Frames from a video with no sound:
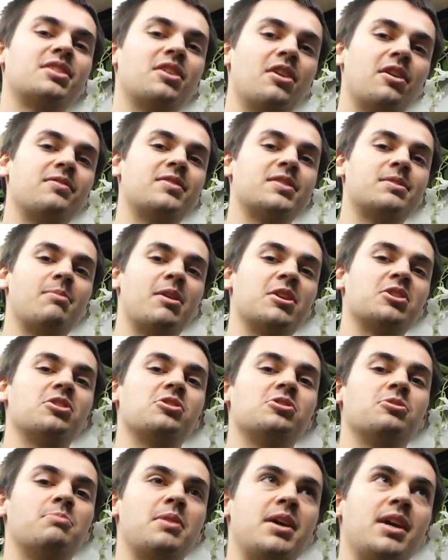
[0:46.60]
service
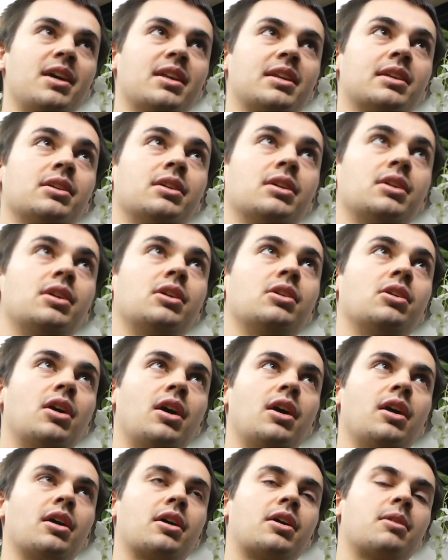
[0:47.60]
message appeared
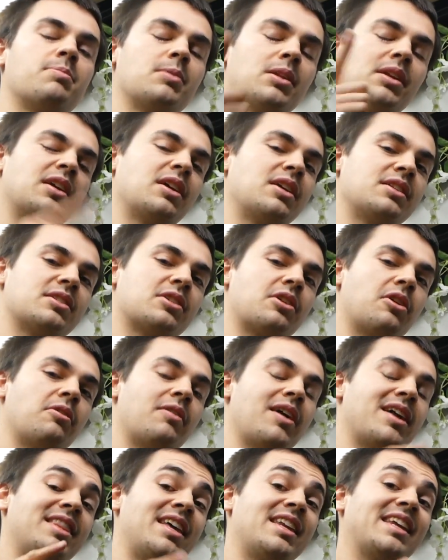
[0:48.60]
a couple of nights
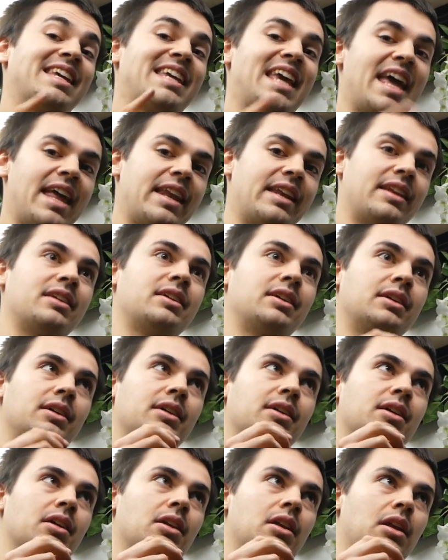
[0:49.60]
ago and then again
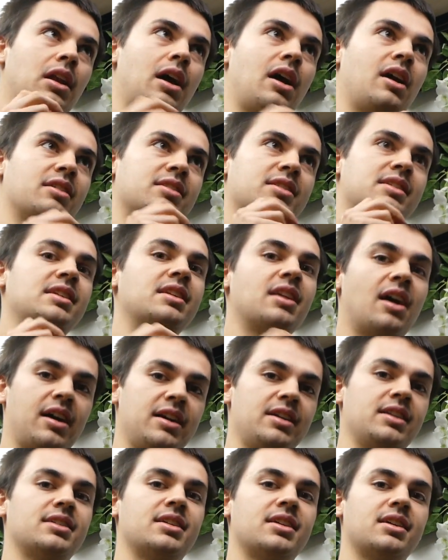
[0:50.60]
last
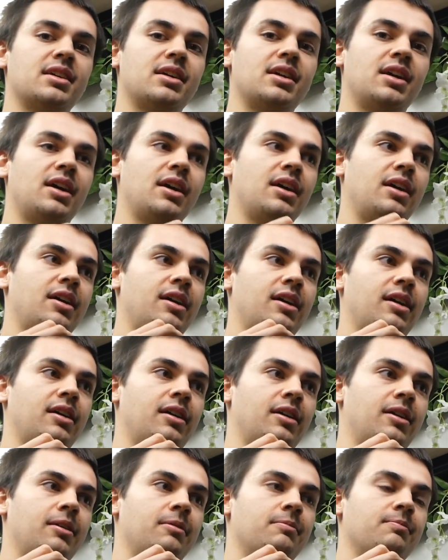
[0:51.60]
night.
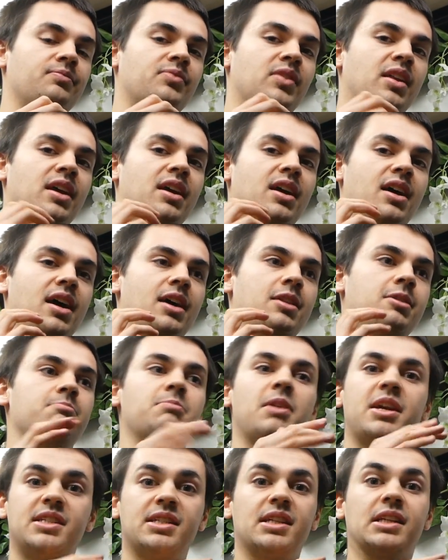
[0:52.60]
And then
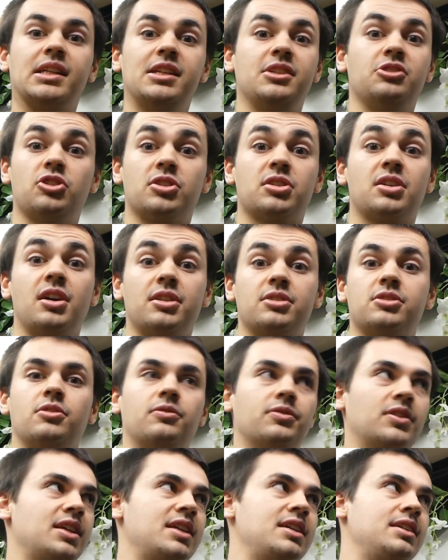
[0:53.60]
basically just cuts
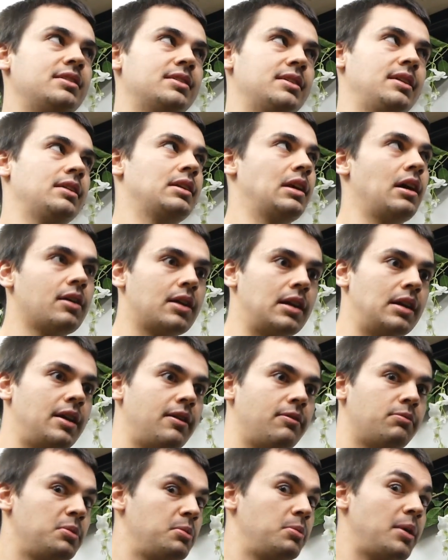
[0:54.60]
off the heater. Luckily,
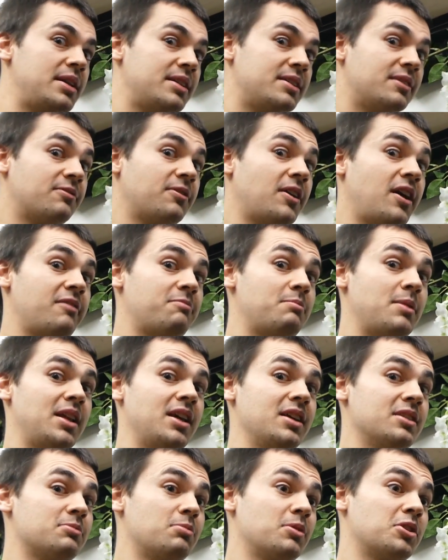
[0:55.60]
if we waited 5
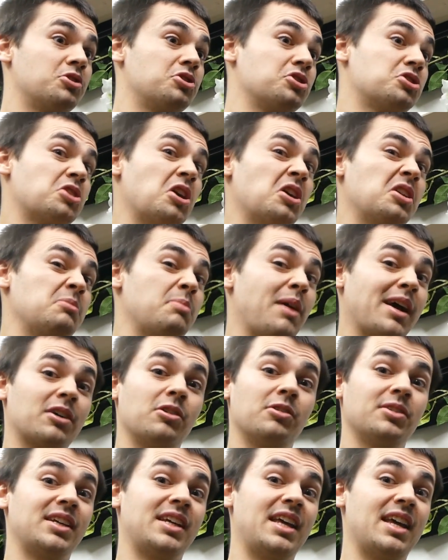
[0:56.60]
minutes, we could just turn it
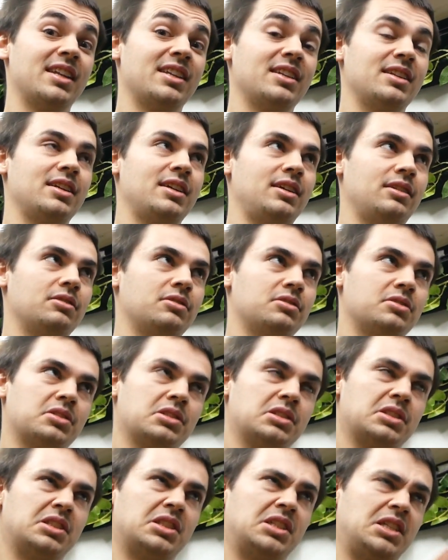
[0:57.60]
back on again, and it
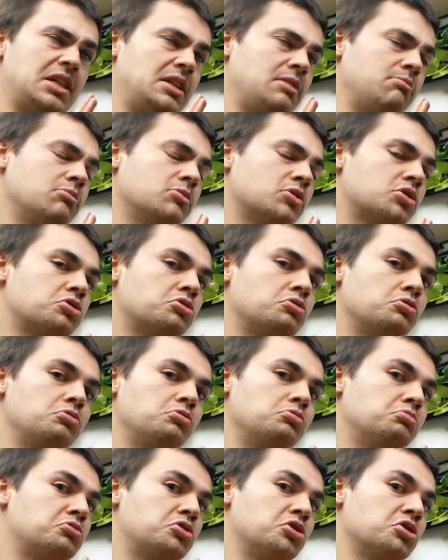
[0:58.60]
seemed
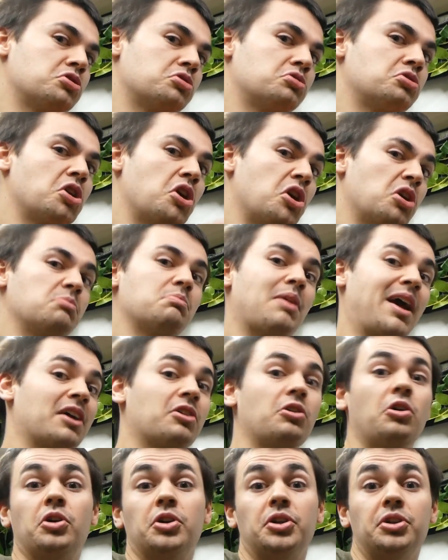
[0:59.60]
to just turn
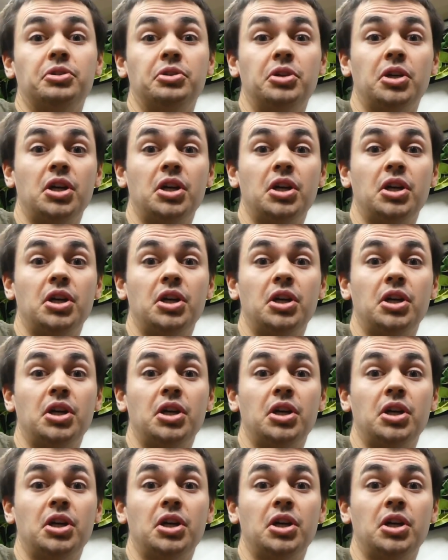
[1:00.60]
back on.